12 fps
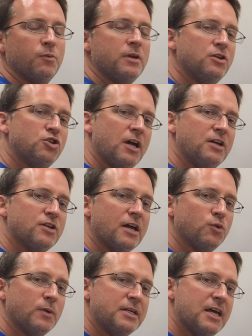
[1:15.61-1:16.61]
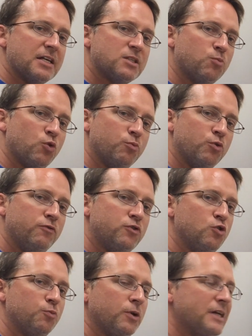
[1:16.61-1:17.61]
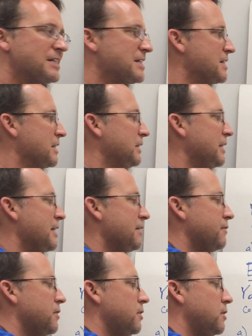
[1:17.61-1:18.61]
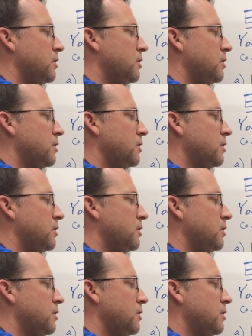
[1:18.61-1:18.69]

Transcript: when you change that to a decimal, move 2 places to the left.